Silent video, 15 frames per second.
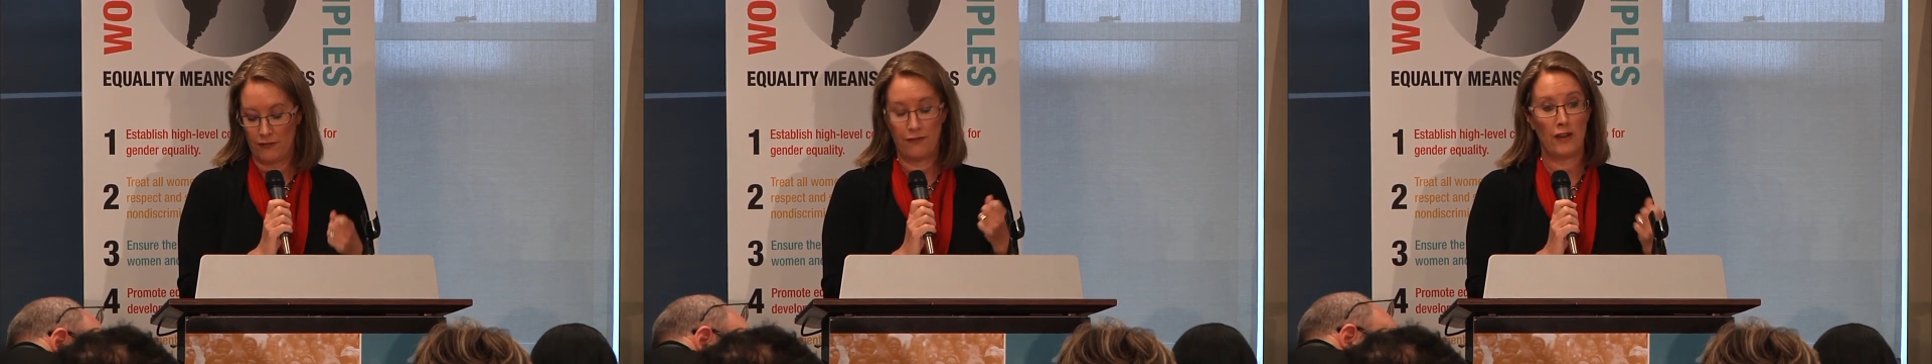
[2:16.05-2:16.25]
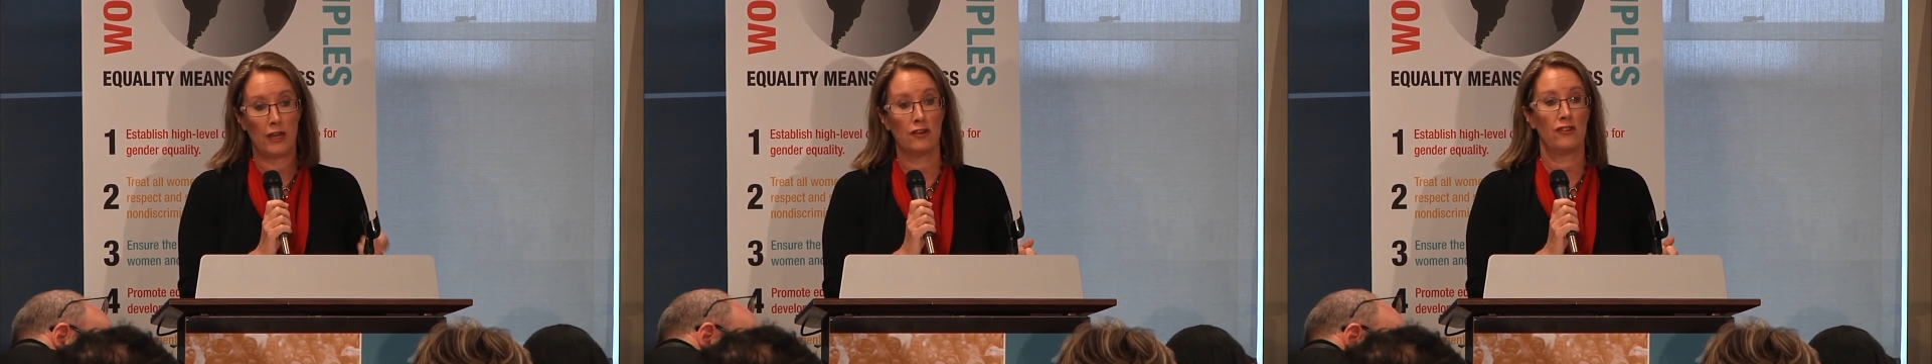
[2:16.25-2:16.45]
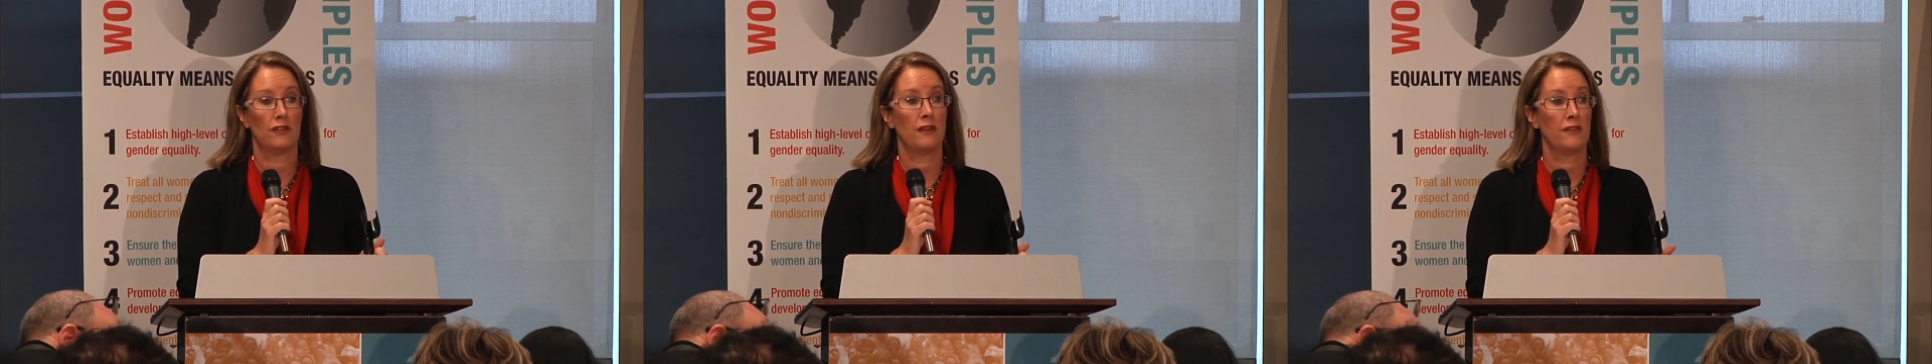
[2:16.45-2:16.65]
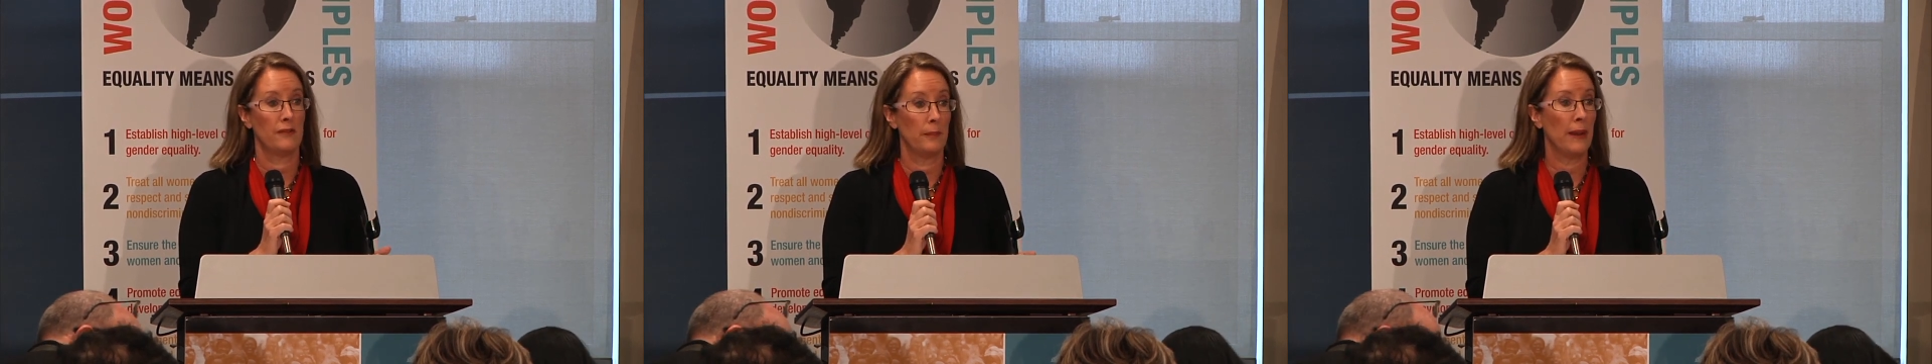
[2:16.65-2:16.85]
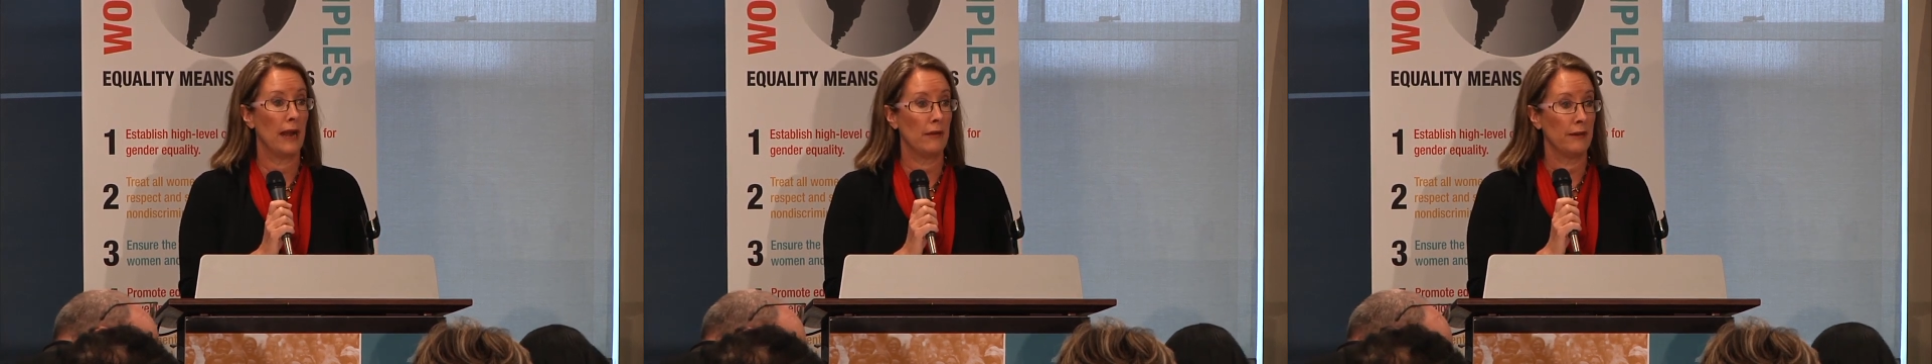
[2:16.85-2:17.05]
function as a
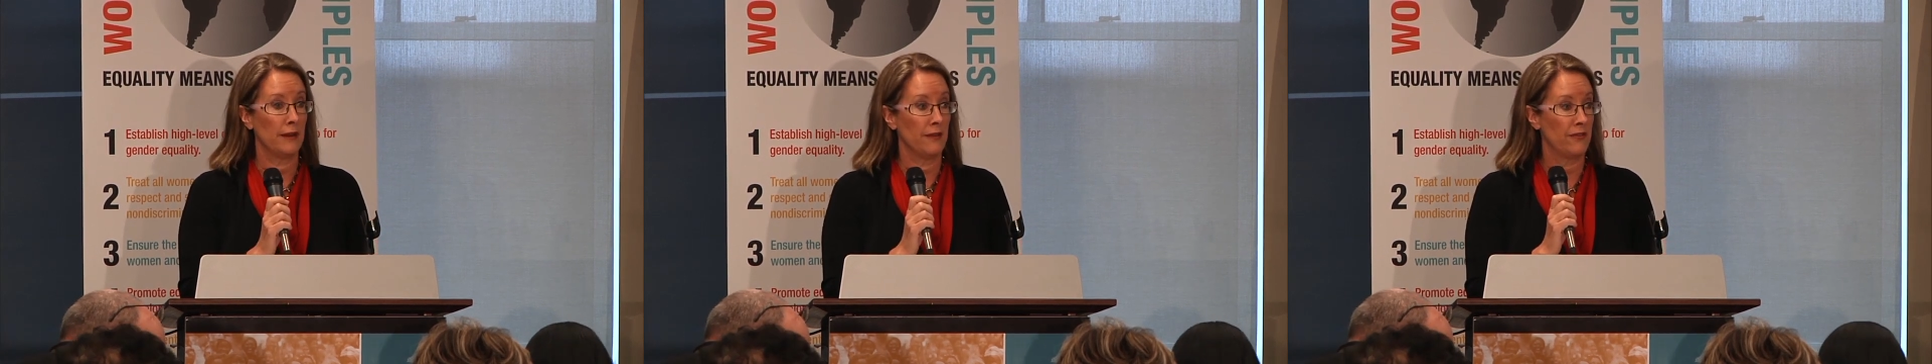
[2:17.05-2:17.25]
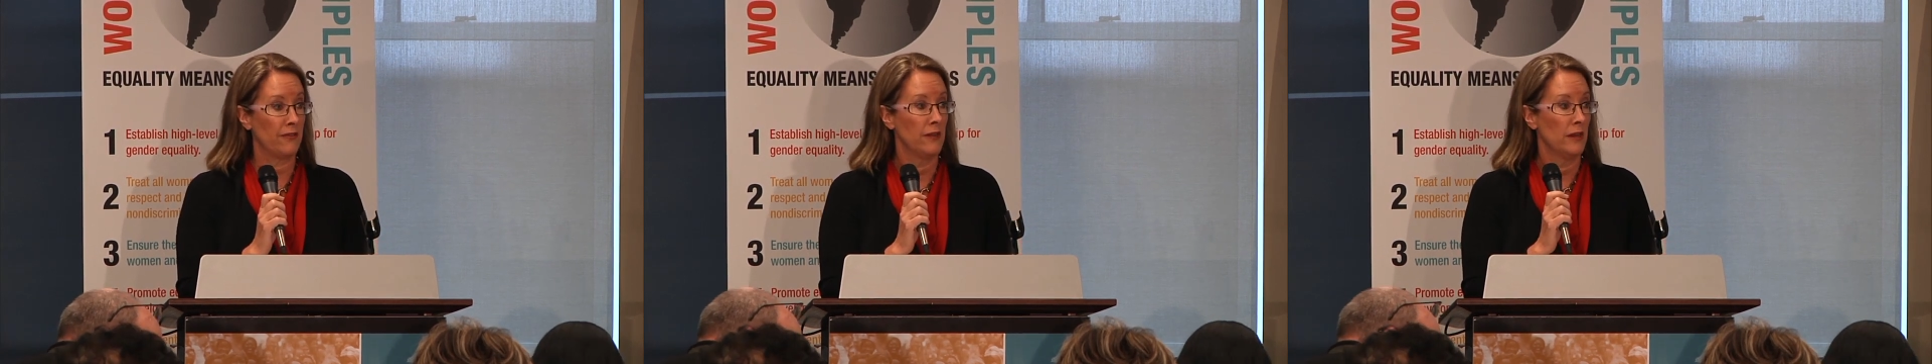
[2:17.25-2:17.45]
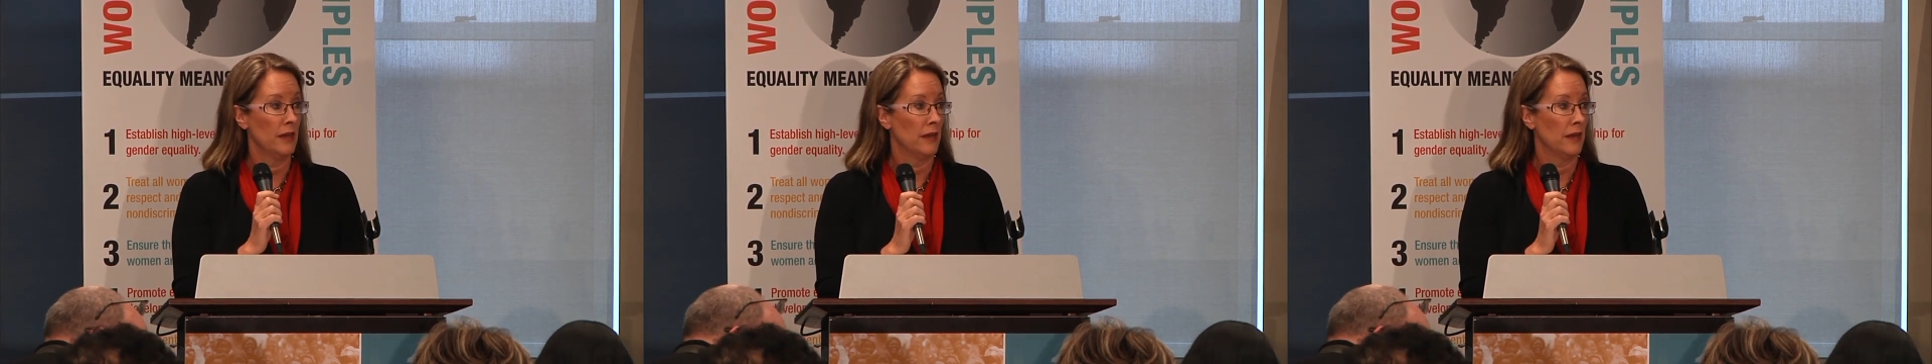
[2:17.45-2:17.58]
barriers